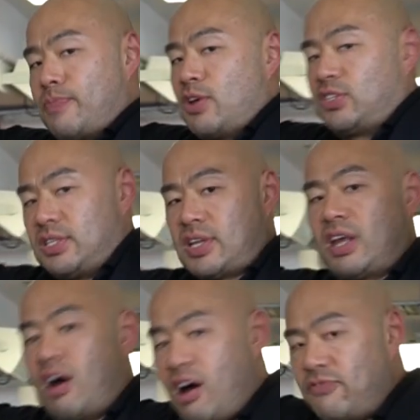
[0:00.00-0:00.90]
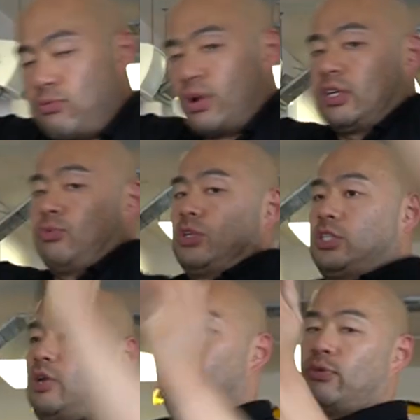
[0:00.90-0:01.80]
of motion is only half of what you would
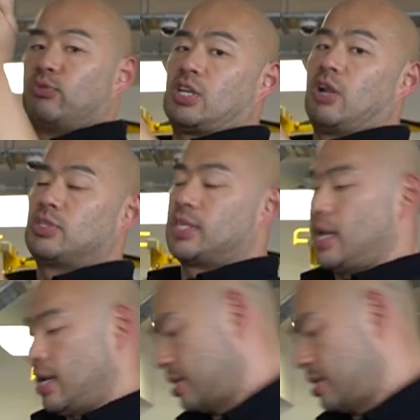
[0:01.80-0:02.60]
do if it was closer.